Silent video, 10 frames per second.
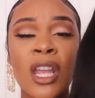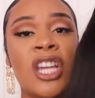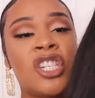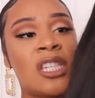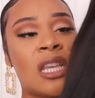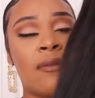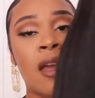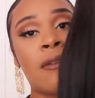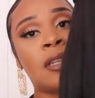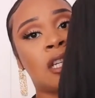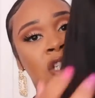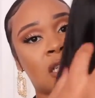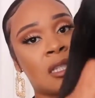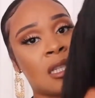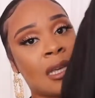and she's giving everything
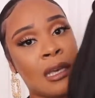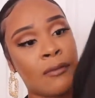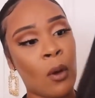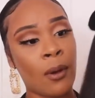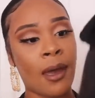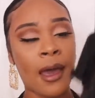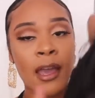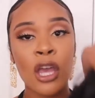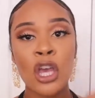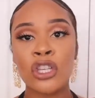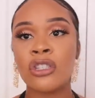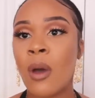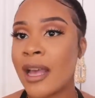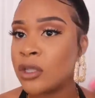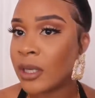she needs to give, okay? So
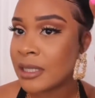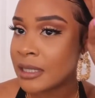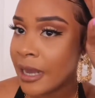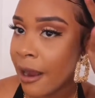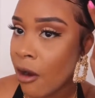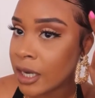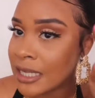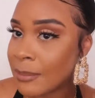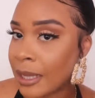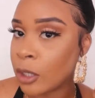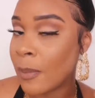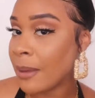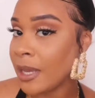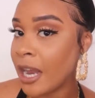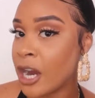as you can see, I already did my little
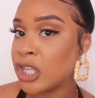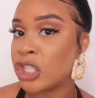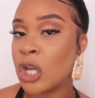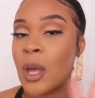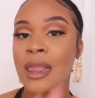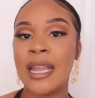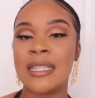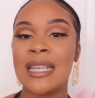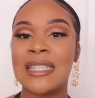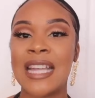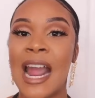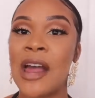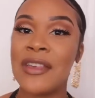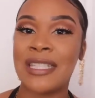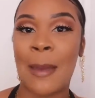baby hair, so let's
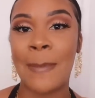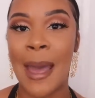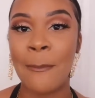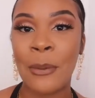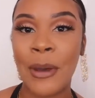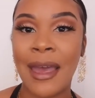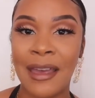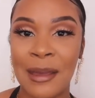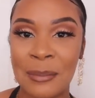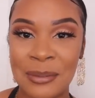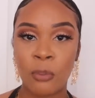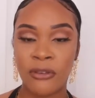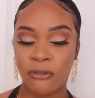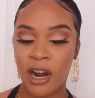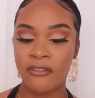style this bad boy up.
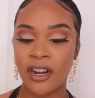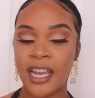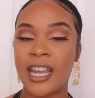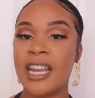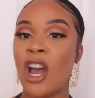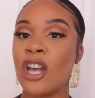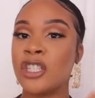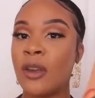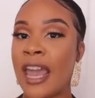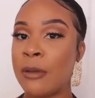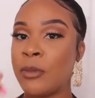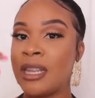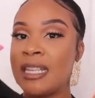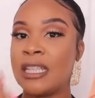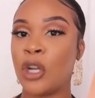Before I forget, it also came
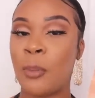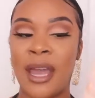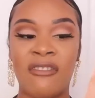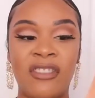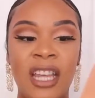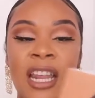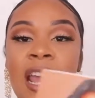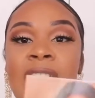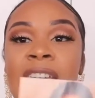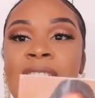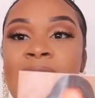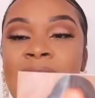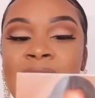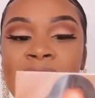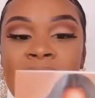with this little pamphlet in
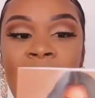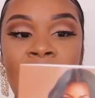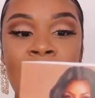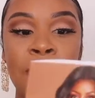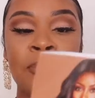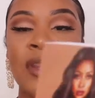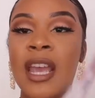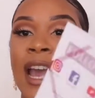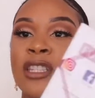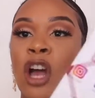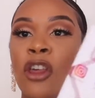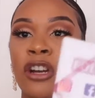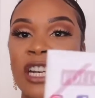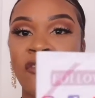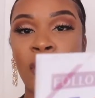the inside. Has all
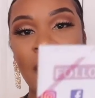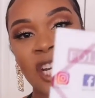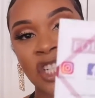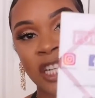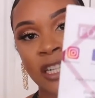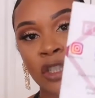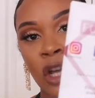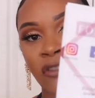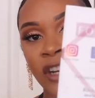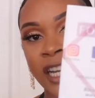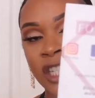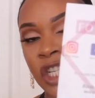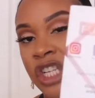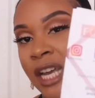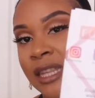their information. Don't forget
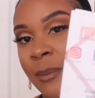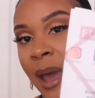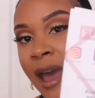to check them